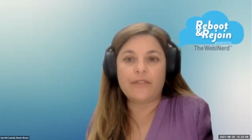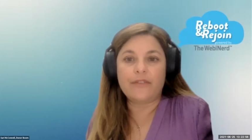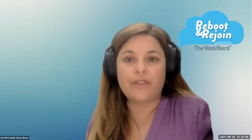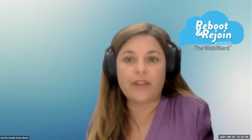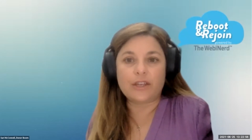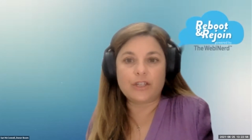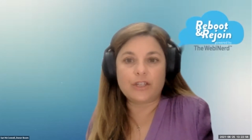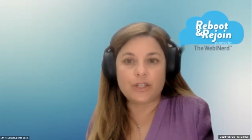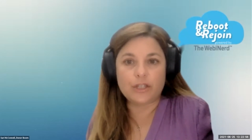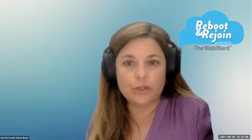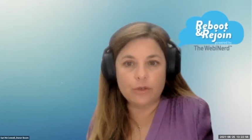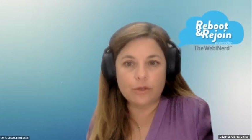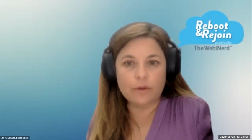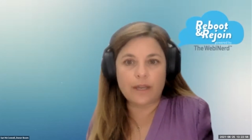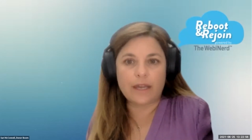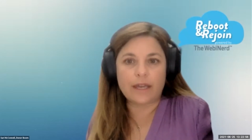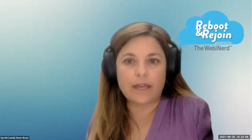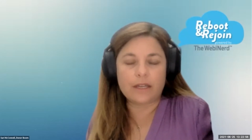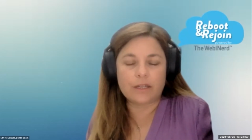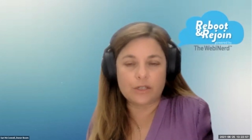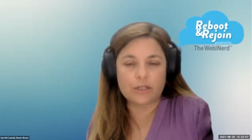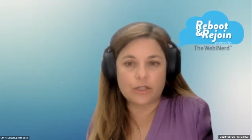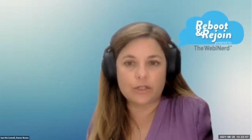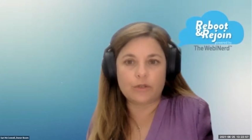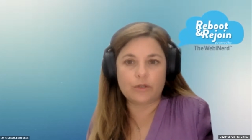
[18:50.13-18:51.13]
that you
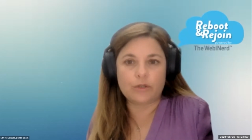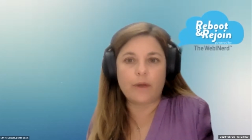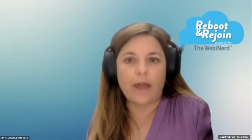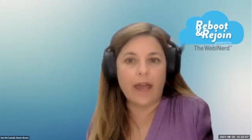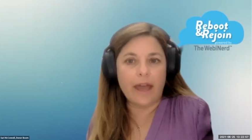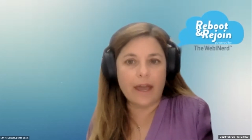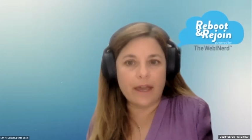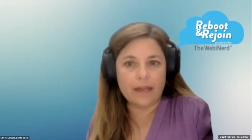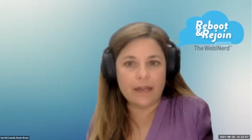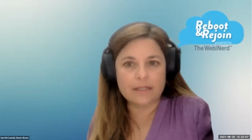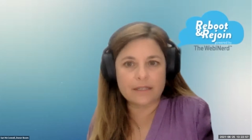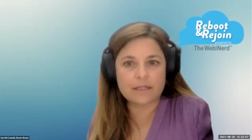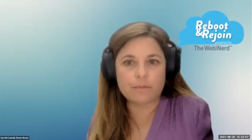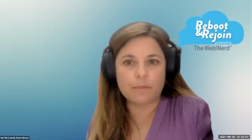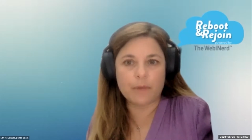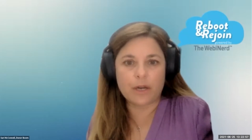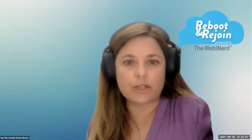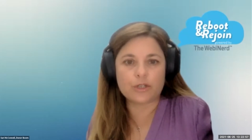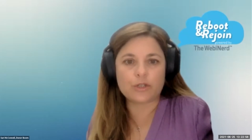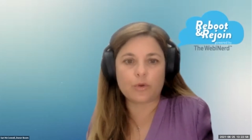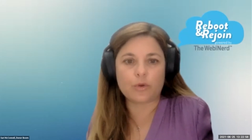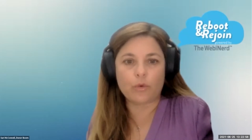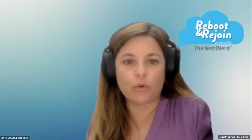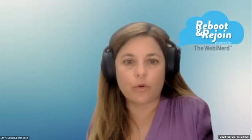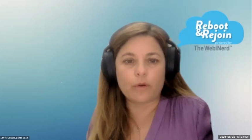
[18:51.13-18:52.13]
can do as
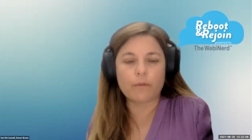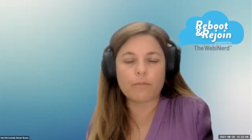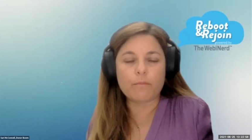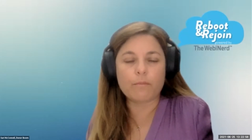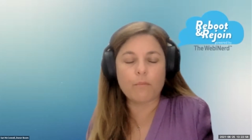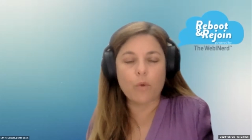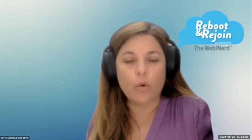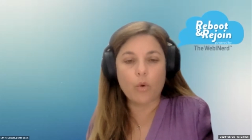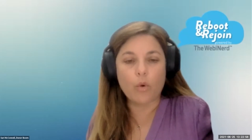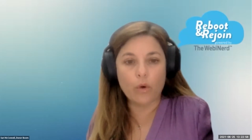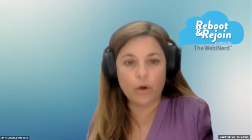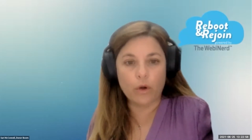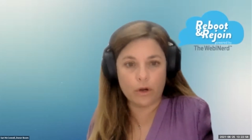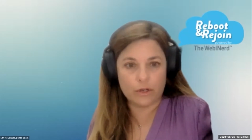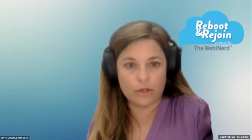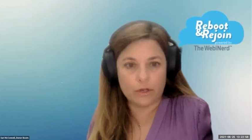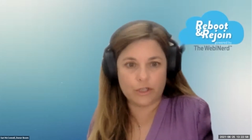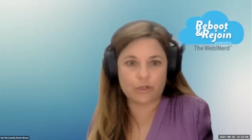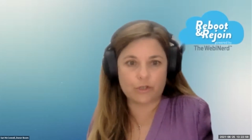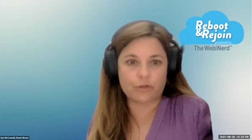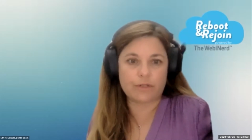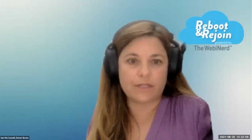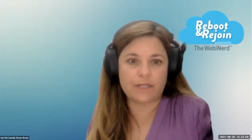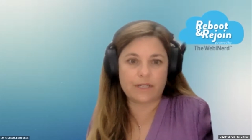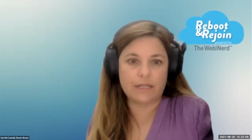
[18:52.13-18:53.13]
much or more
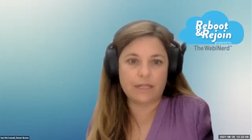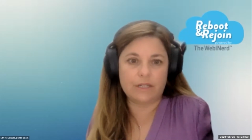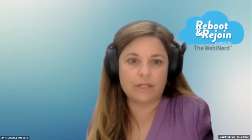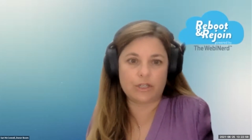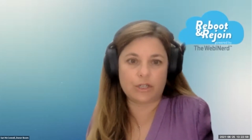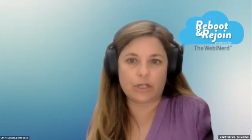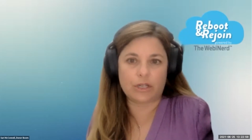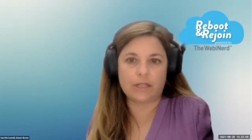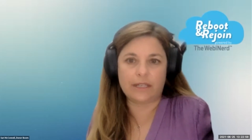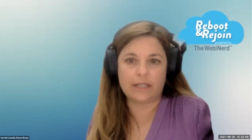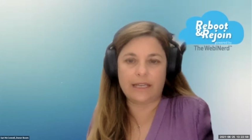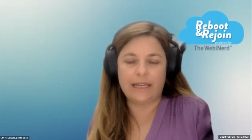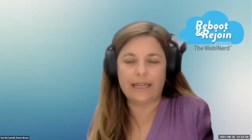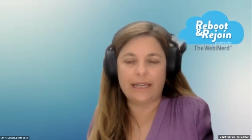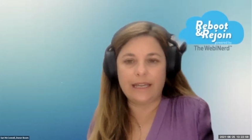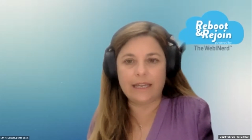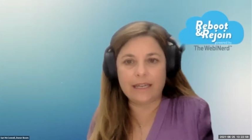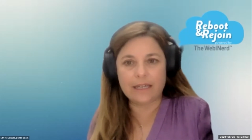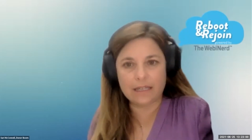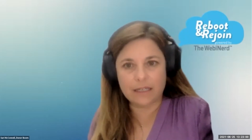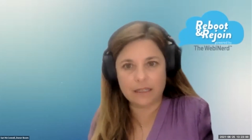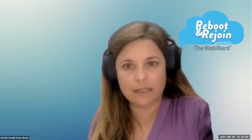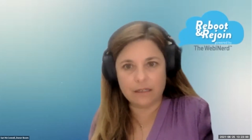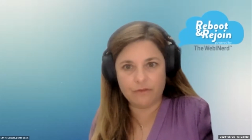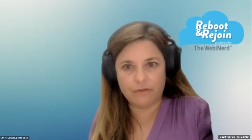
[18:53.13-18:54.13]
strategically
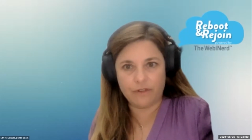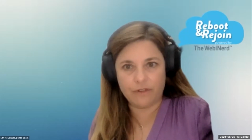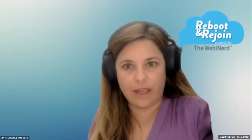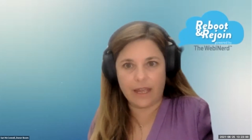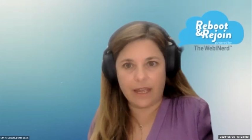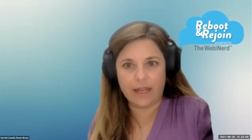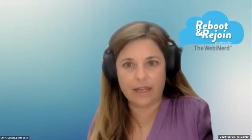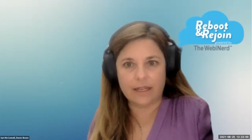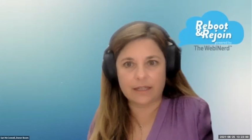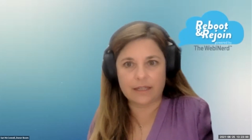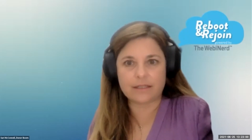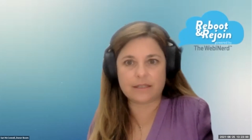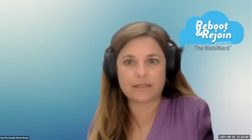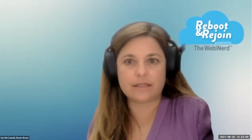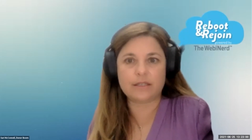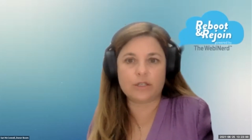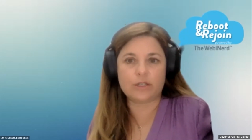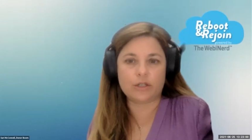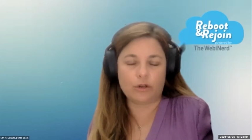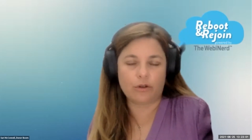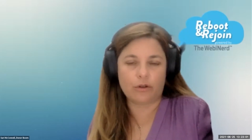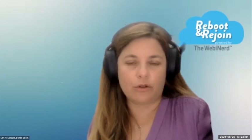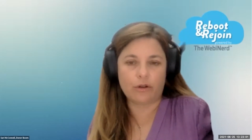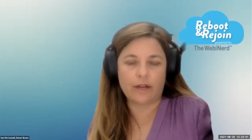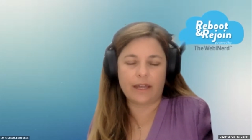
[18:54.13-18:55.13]
in advance,
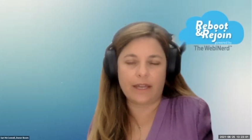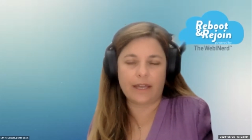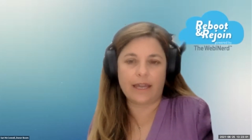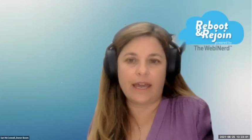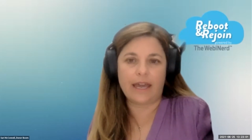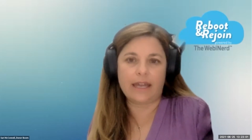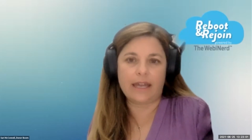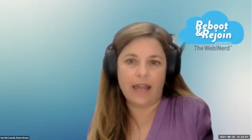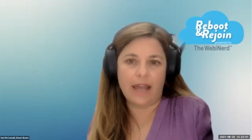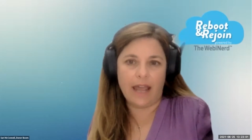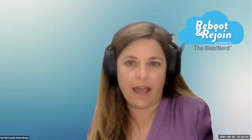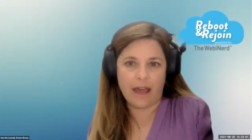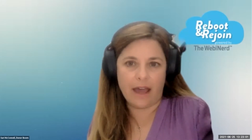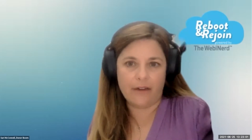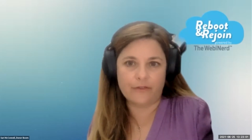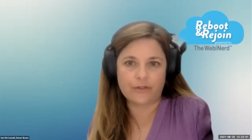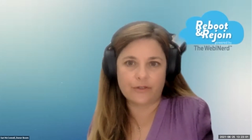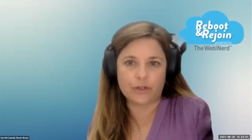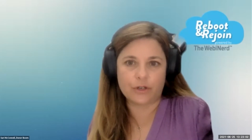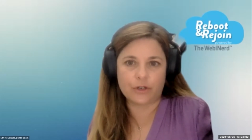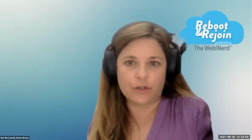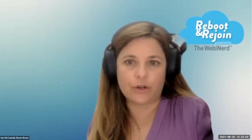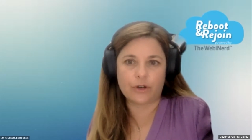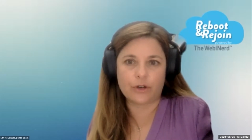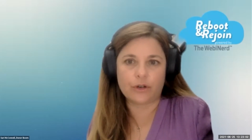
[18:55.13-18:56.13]
during, and
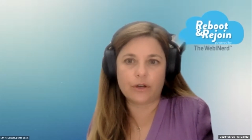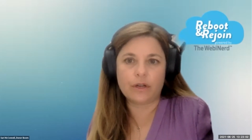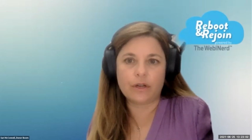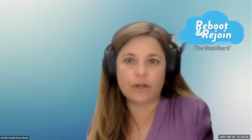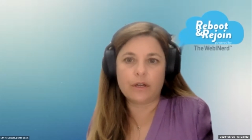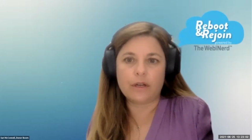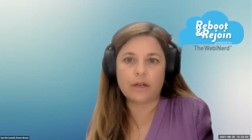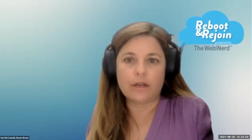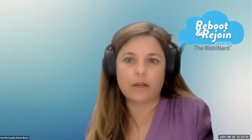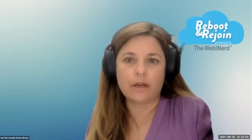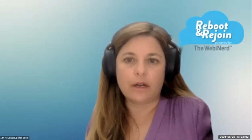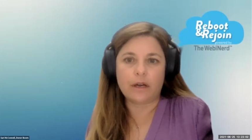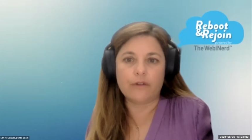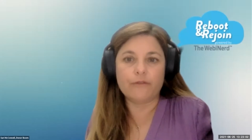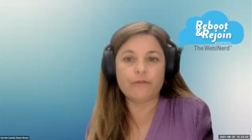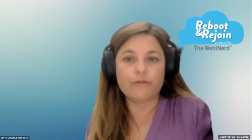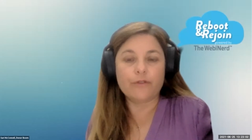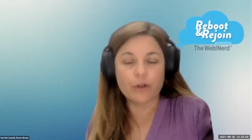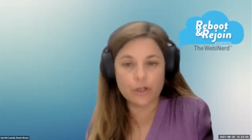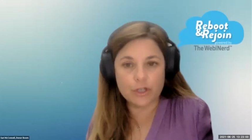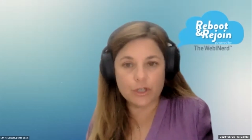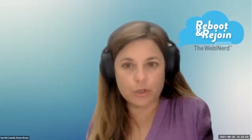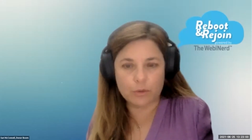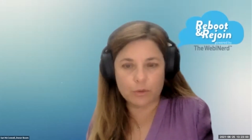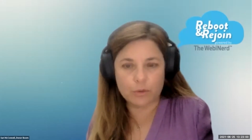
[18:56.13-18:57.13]
after a
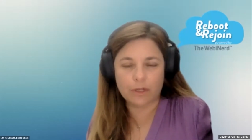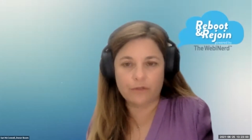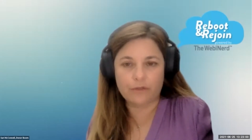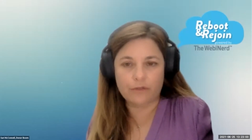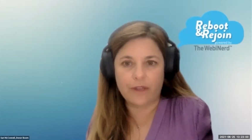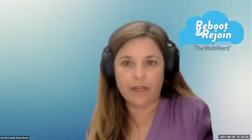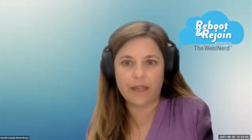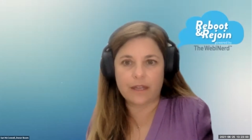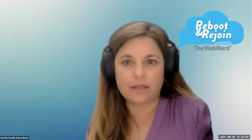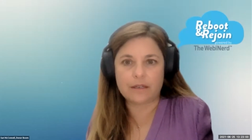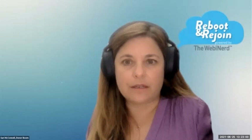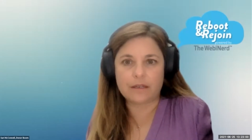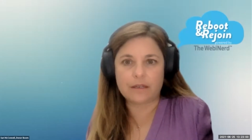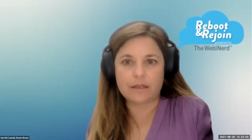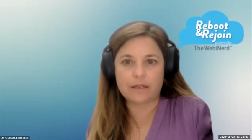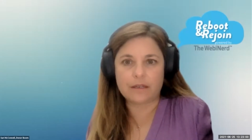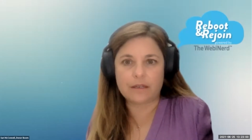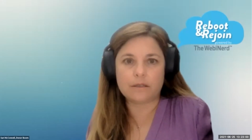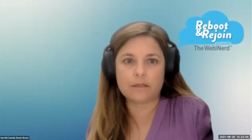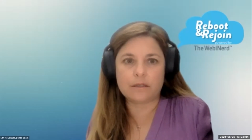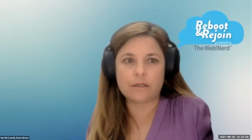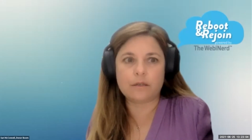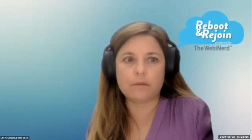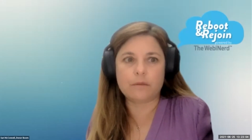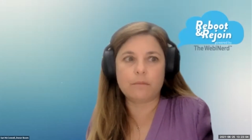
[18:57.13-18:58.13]
virtual event
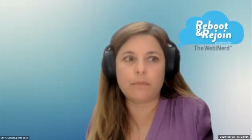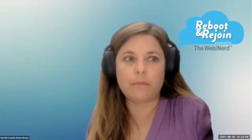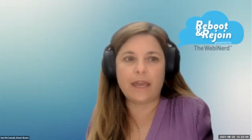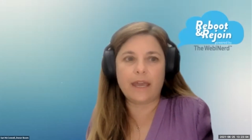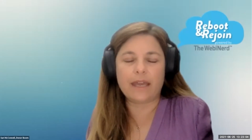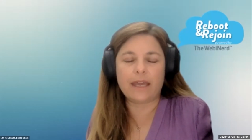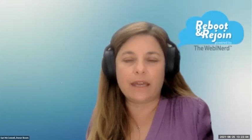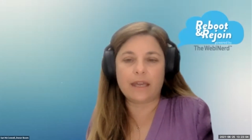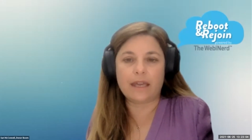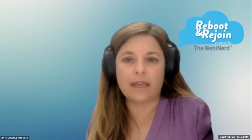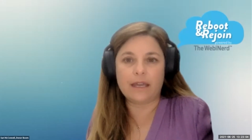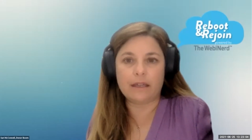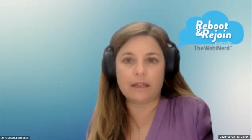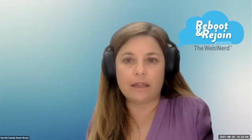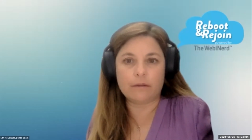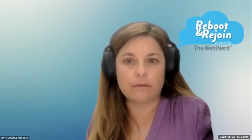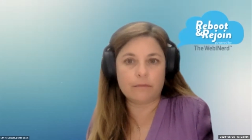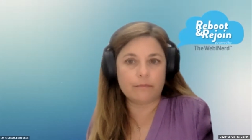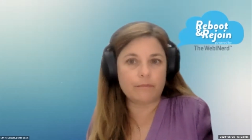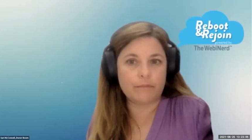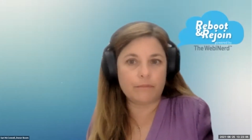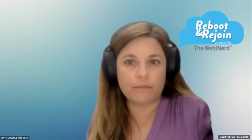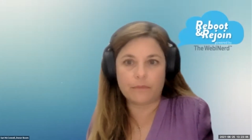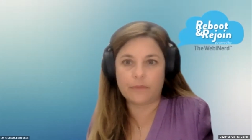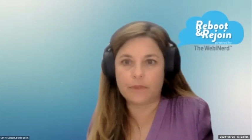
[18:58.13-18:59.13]
to make
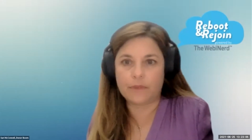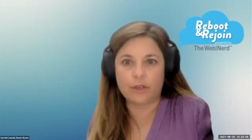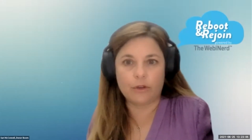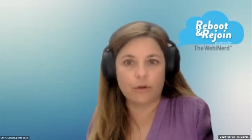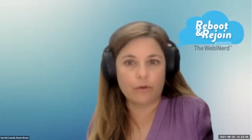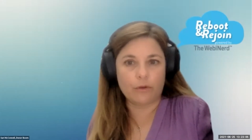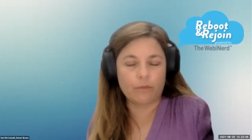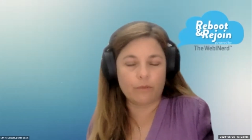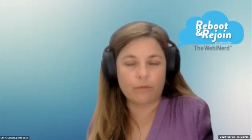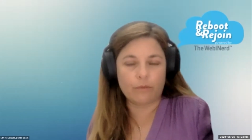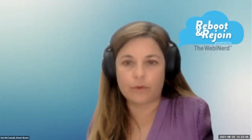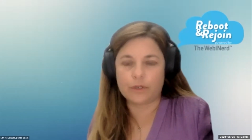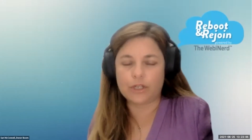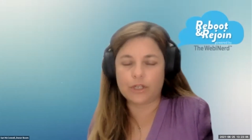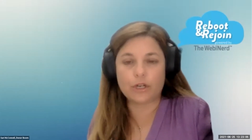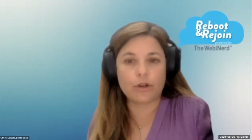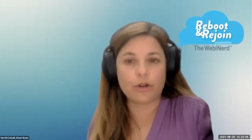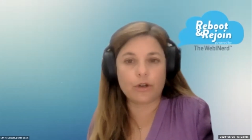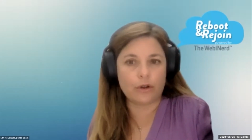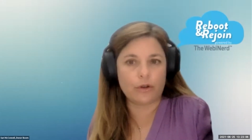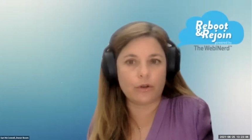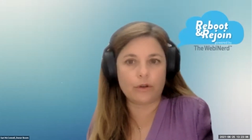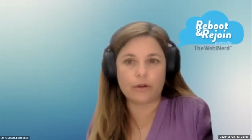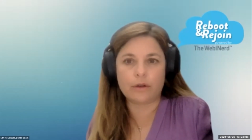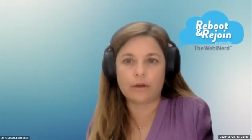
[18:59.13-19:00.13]
your
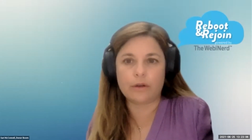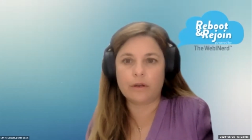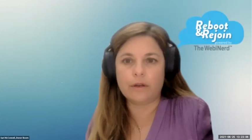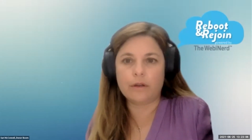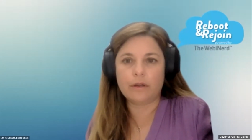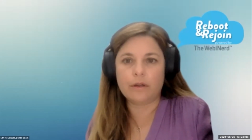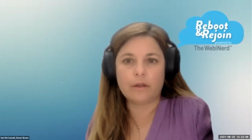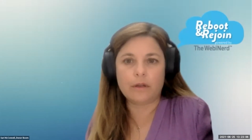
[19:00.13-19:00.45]
return